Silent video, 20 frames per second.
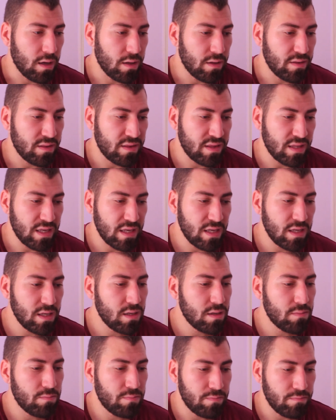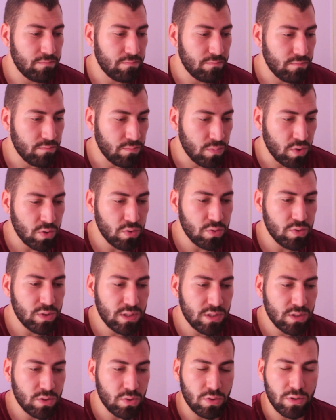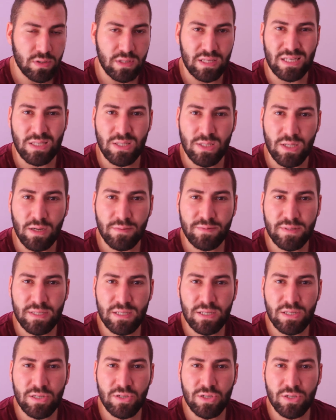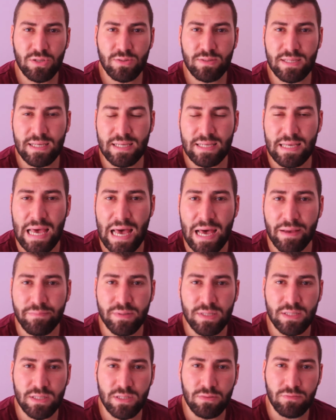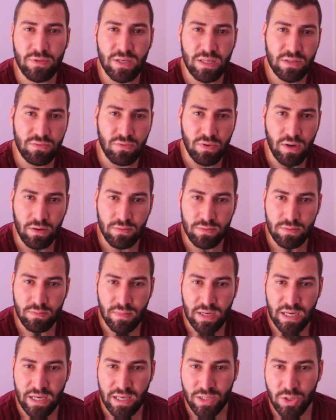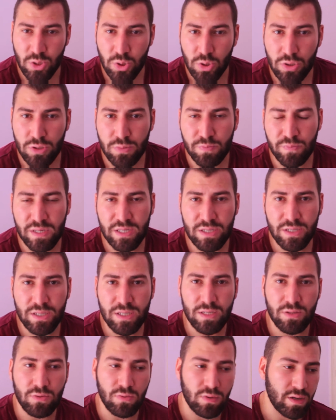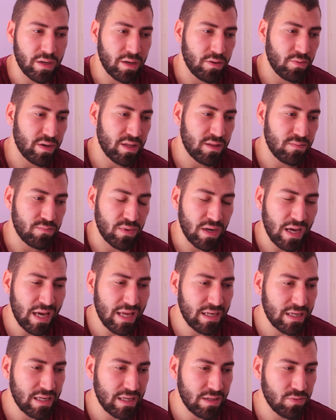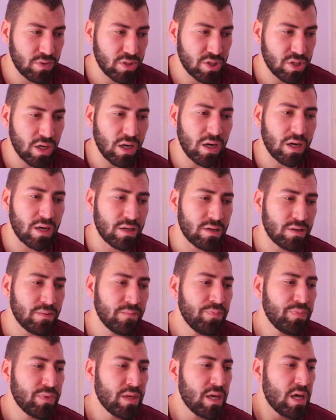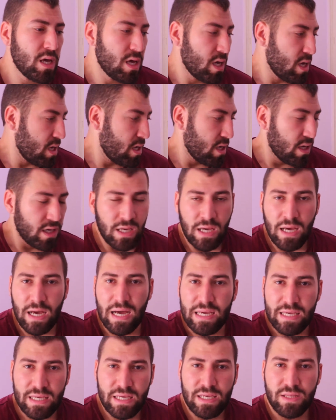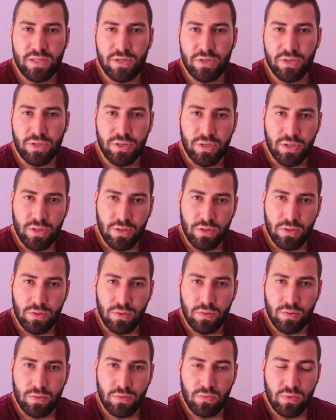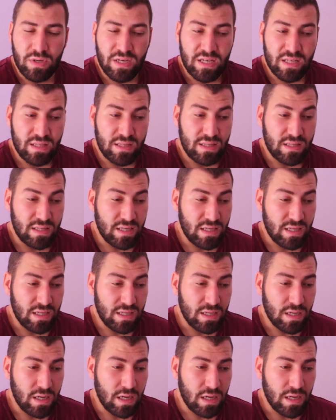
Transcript: the most or the top scenarios that happened to me throughout my short period with branding, which are I either go with the